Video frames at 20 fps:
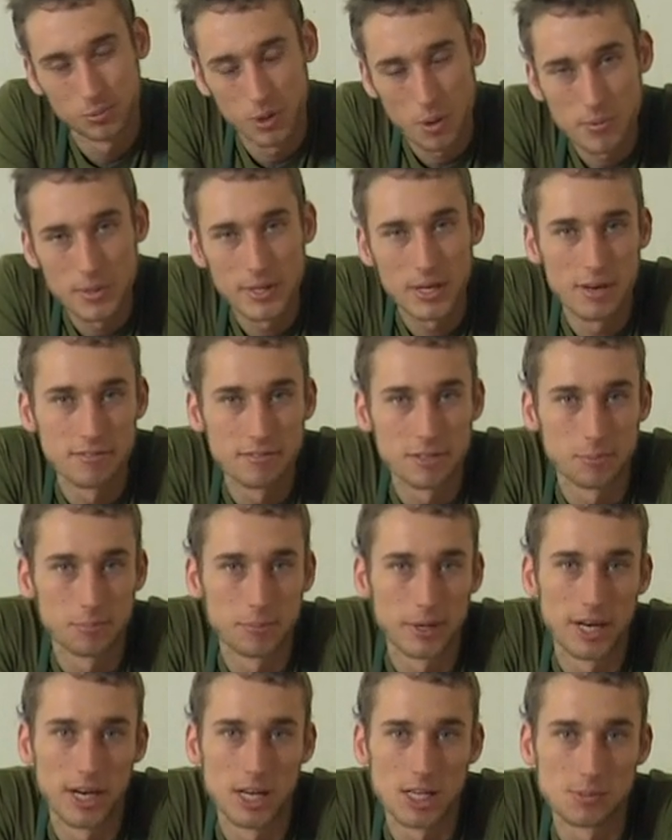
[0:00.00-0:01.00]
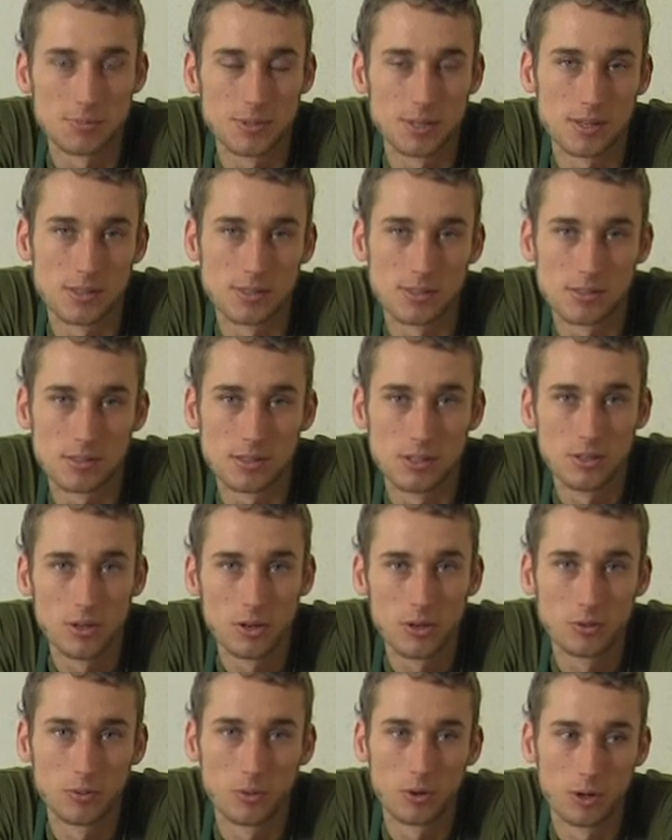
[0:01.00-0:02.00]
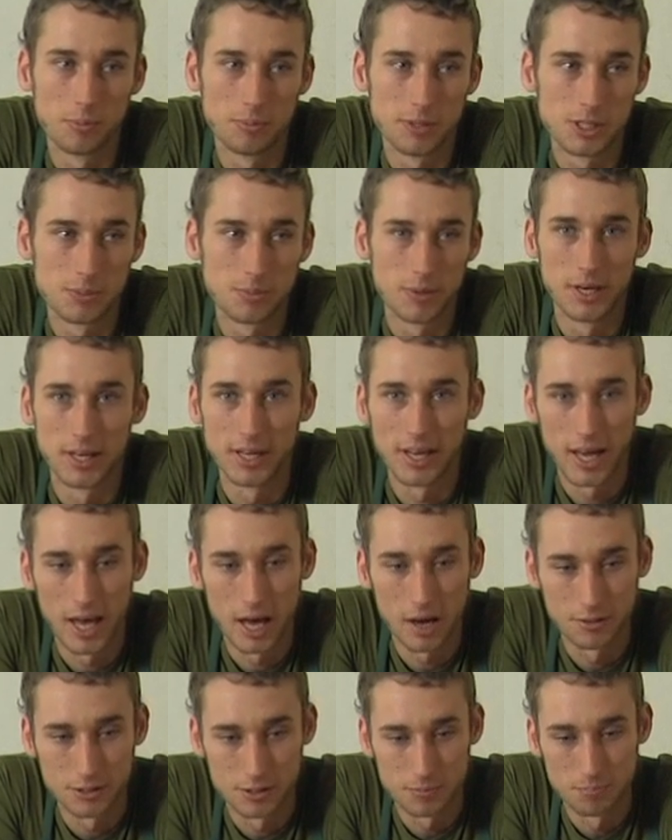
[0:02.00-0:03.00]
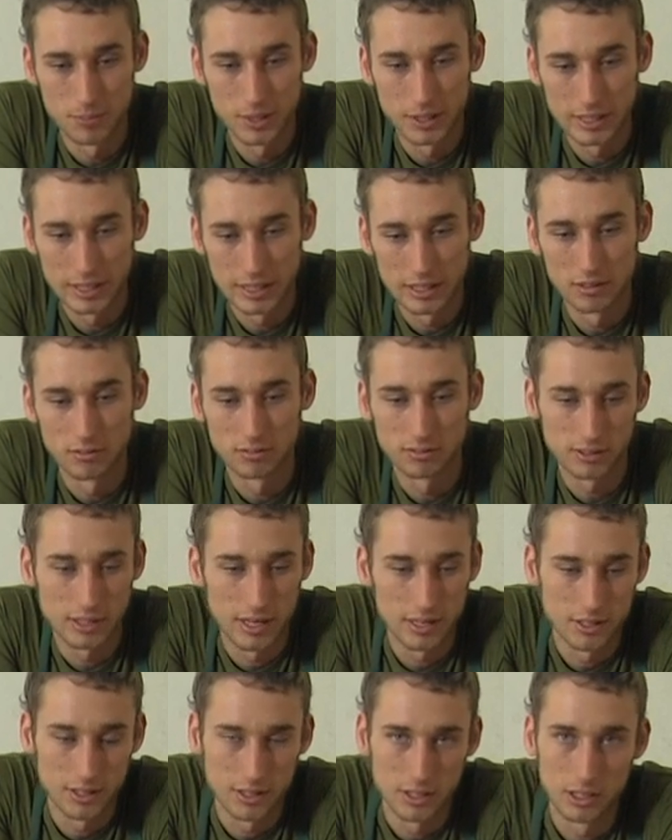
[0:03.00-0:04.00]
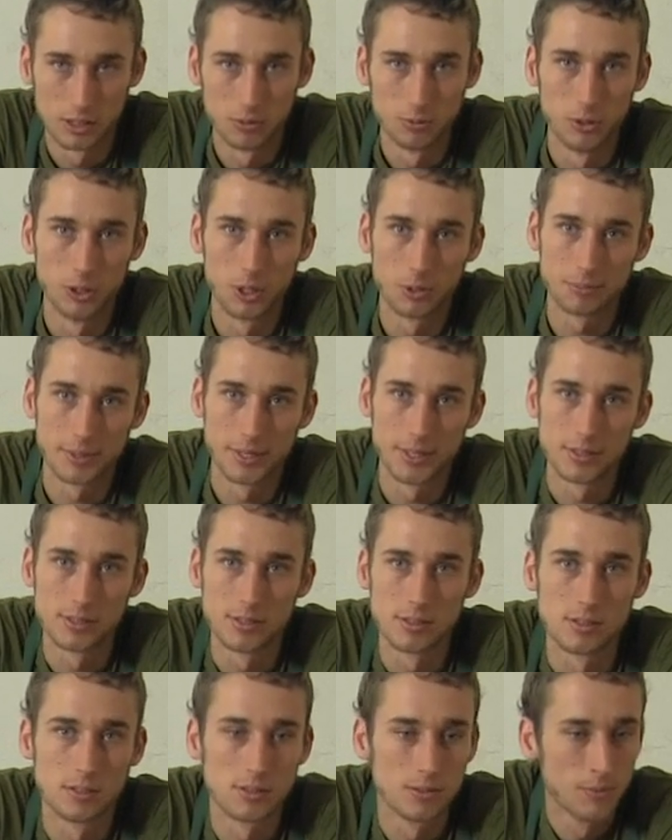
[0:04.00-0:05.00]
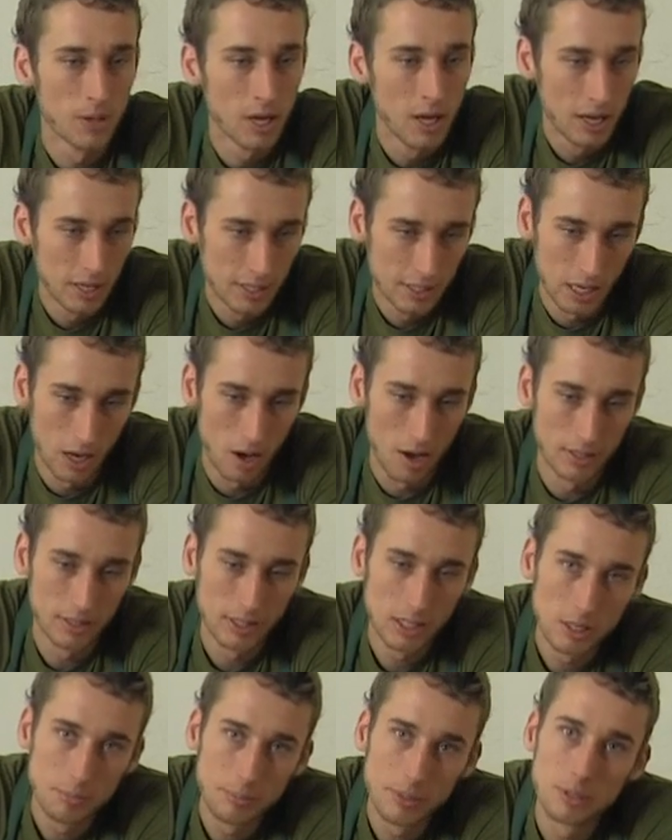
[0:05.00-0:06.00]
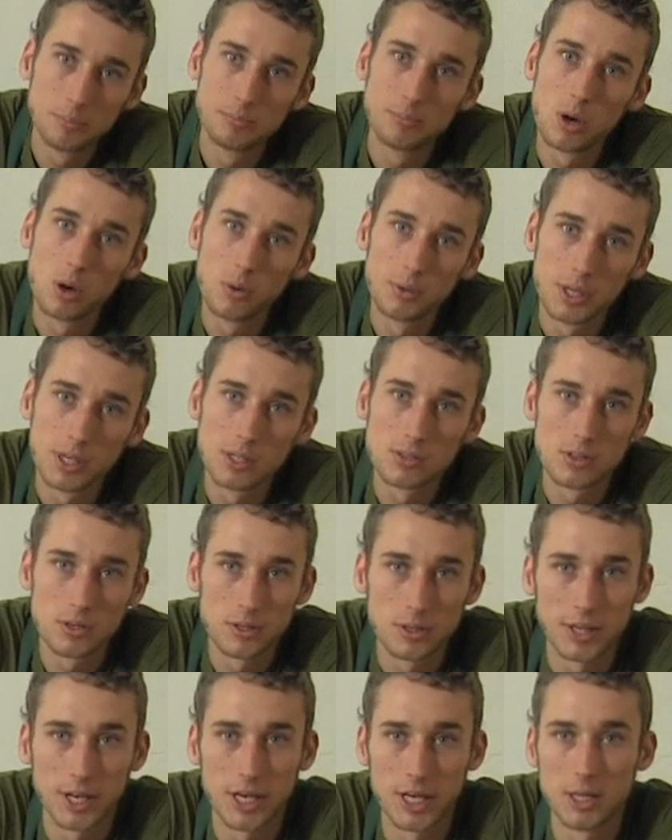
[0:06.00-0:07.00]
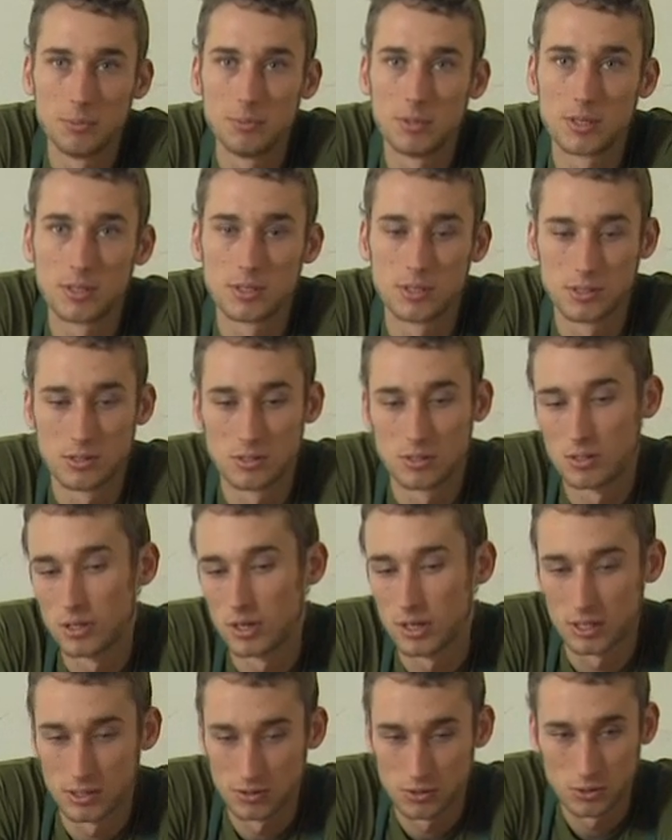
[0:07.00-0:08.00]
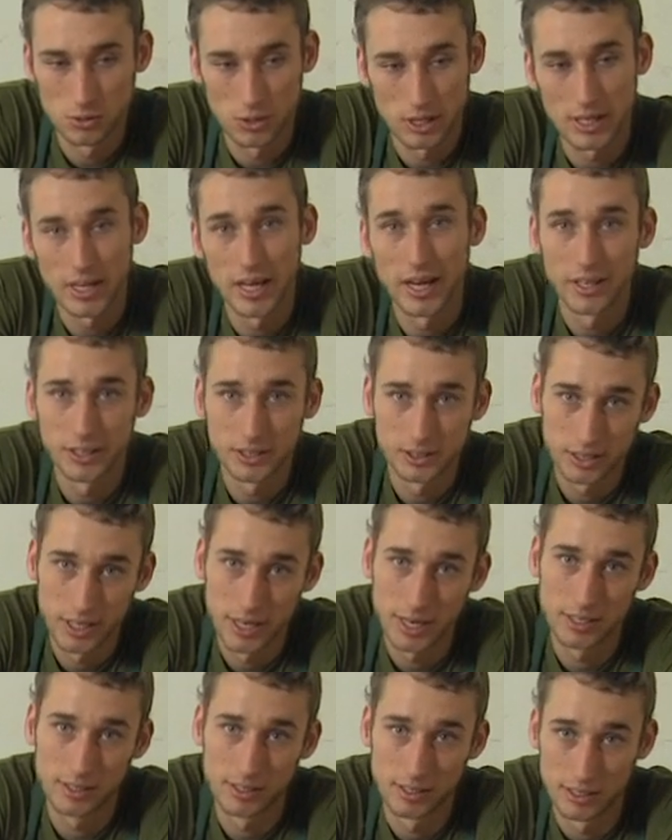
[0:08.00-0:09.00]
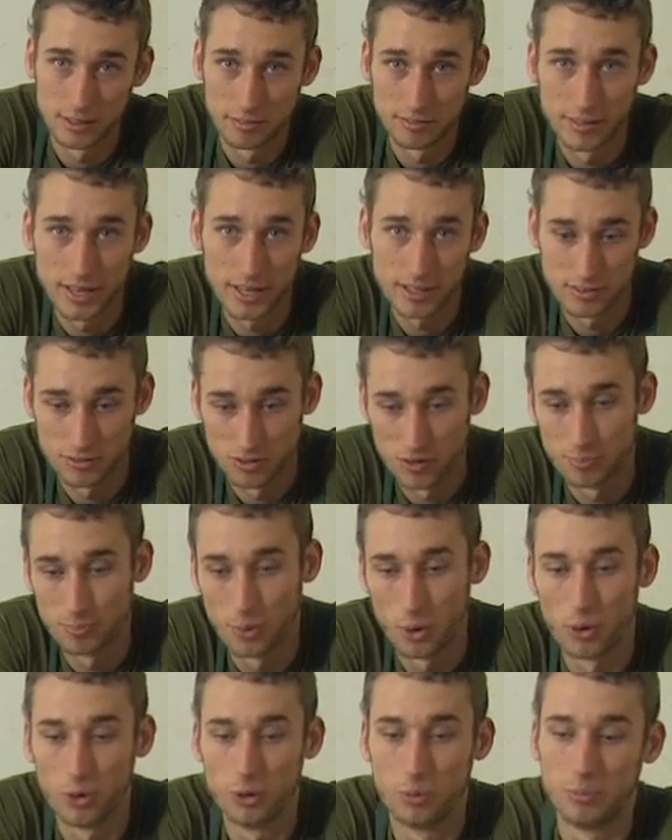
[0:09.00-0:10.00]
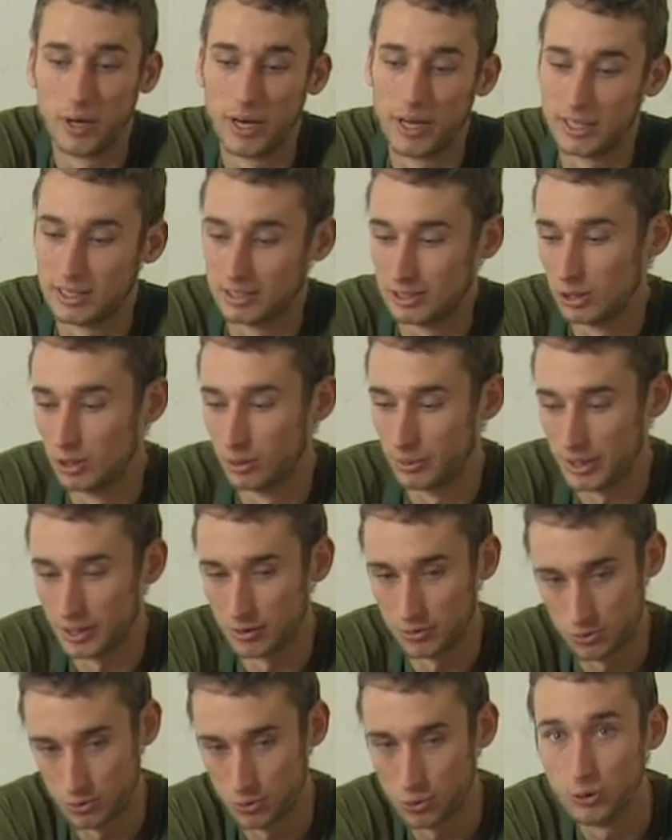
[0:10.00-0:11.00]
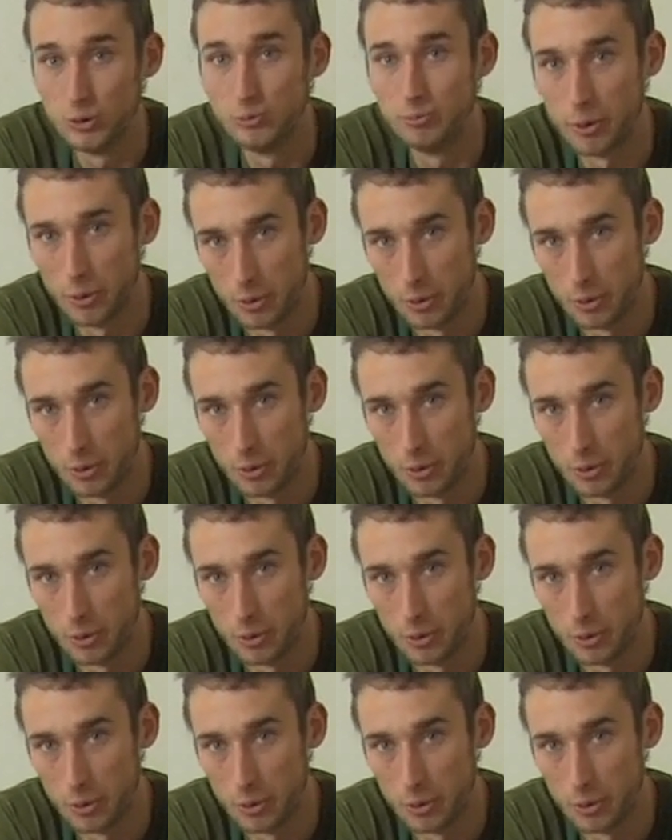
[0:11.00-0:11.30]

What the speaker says: probably give it a pass, because you don't want to be spending hours milling and flattening your workpieces. Now, a little bit of bowing is okay because you can sort of counteract the effect of the bow by gluing 2